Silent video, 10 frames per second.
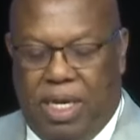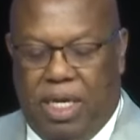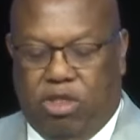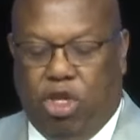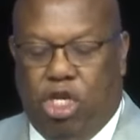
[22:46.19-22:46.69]

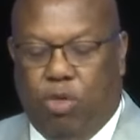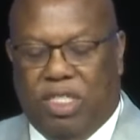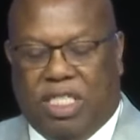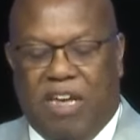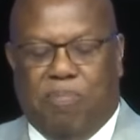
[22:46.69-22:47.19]
until you
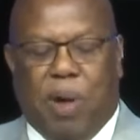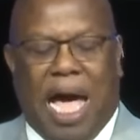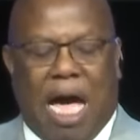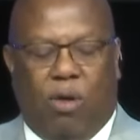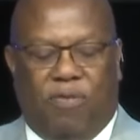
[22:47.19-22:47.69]
receive
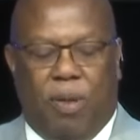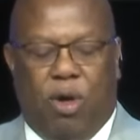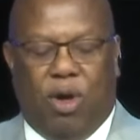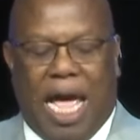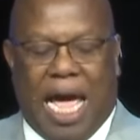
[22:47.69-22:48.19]
power from
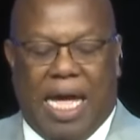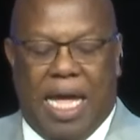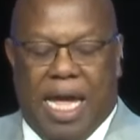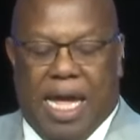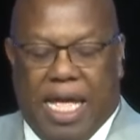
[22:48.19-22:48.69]
on
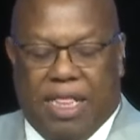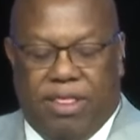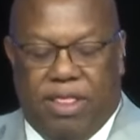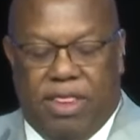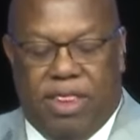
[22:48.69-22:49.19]
high,
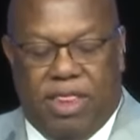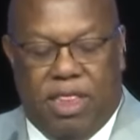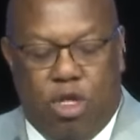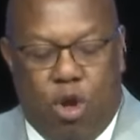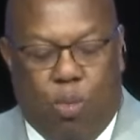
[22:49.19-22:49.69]
and
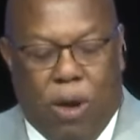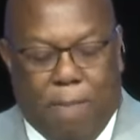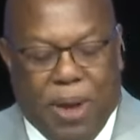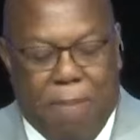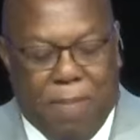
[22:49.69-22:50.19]
you
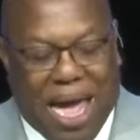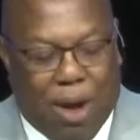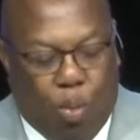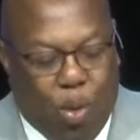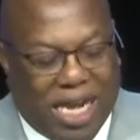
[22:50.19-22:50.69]
will be my
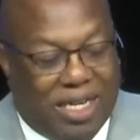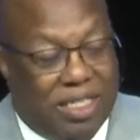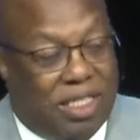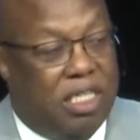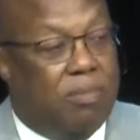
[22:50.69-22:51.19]

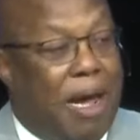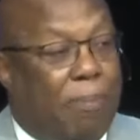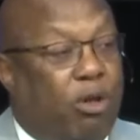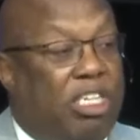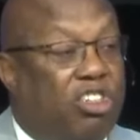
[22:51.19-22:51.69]
witnesses, my
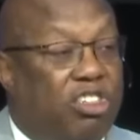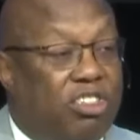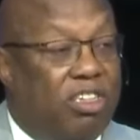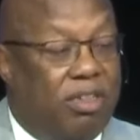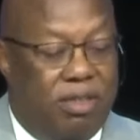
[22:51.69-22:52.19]
preachers,